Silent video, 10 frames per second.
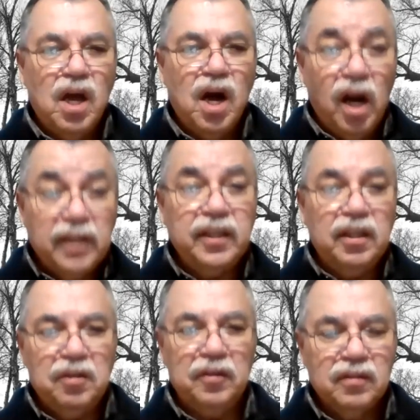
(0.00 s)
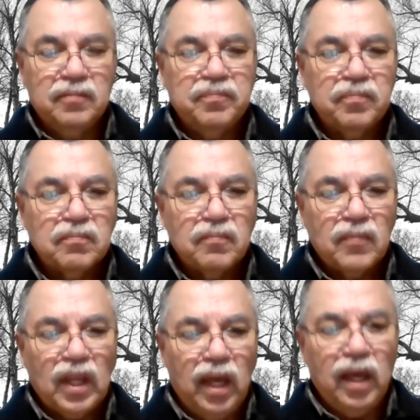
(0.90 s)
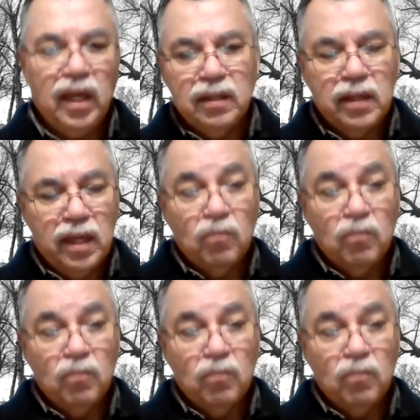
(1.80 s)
un-Indian and